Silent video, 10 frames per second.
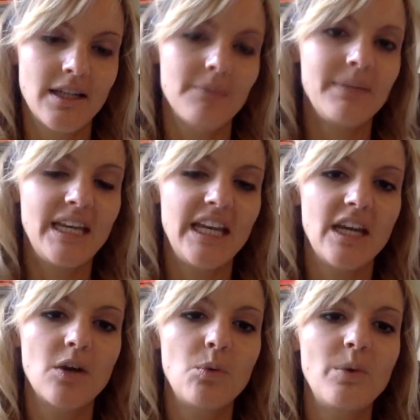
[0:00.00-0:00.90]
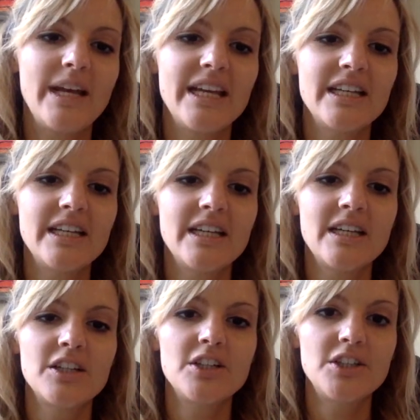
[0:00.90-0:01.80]
meaning when
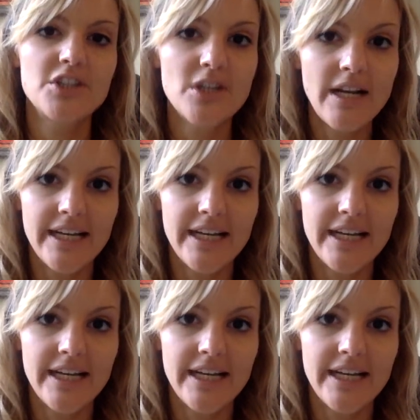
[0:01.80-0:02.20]
should